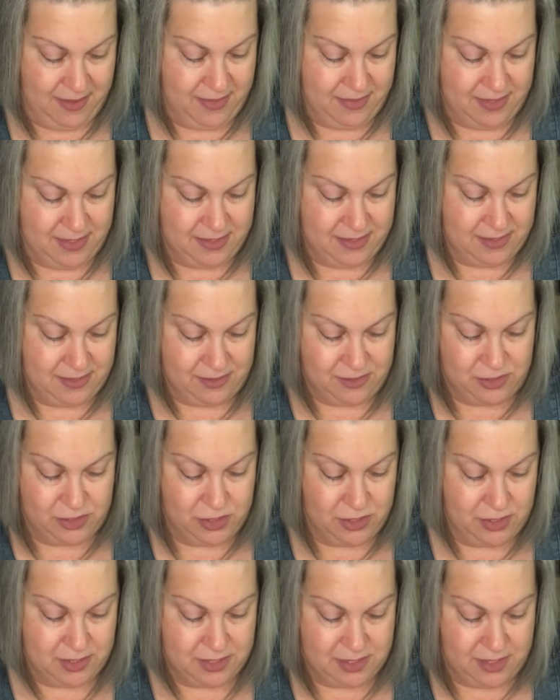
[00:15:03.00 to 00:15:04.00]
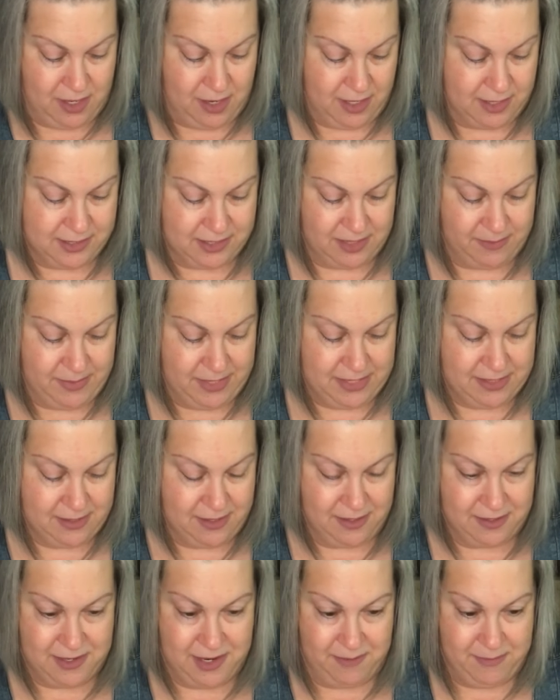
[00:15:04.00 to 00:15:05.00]
This is just awesome. It's
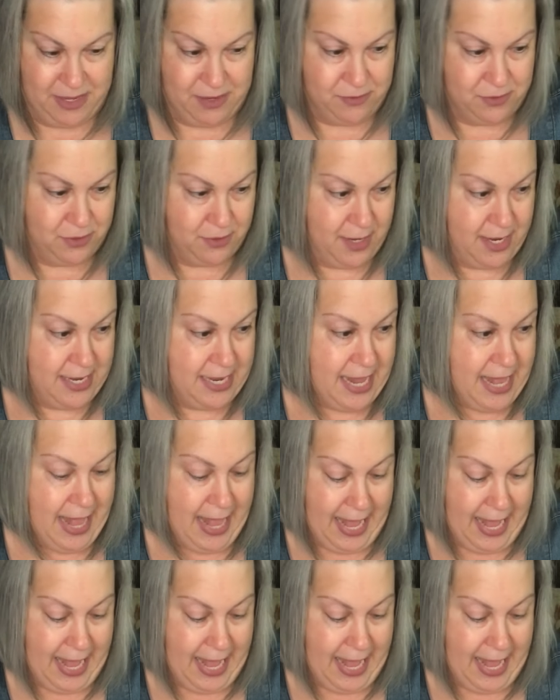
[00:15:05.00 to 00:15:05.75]
gonna come out great.